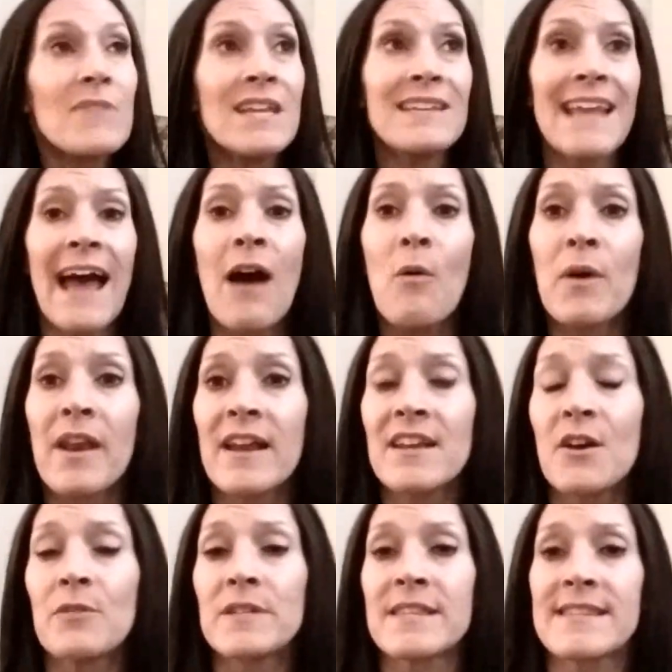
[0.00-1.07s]
Now what I
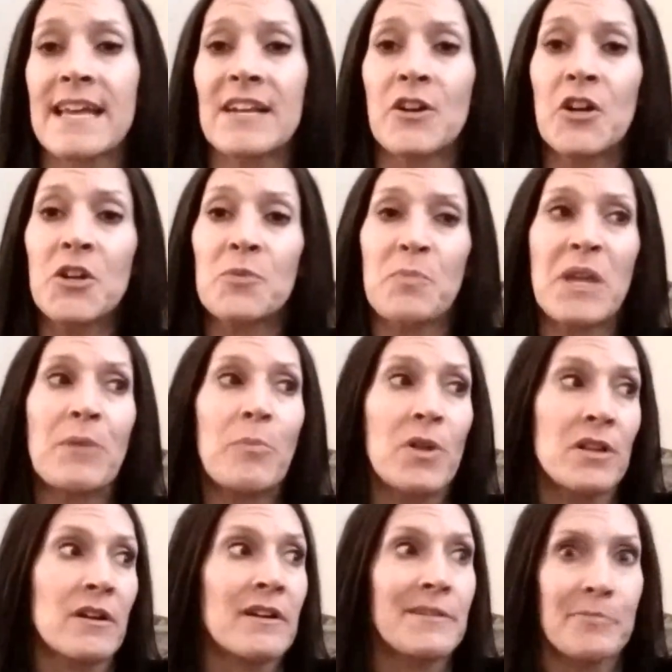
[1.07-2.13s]
know is that hurt
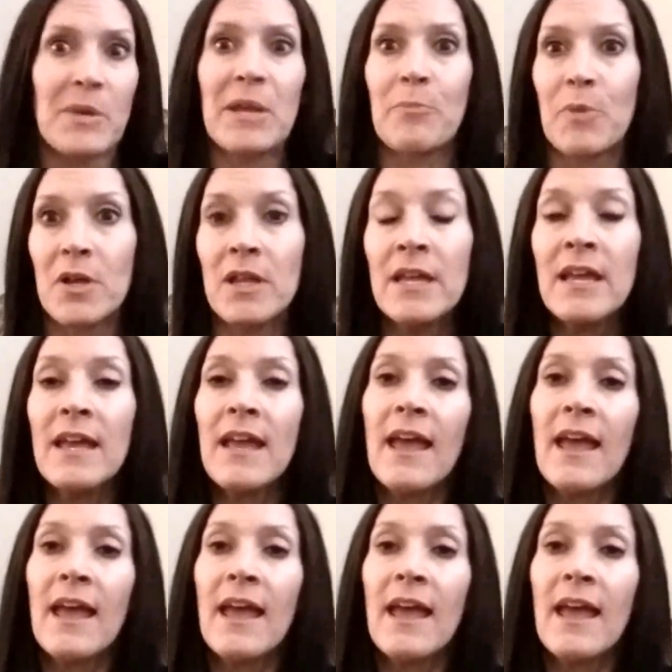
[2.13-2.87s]
people hurt people.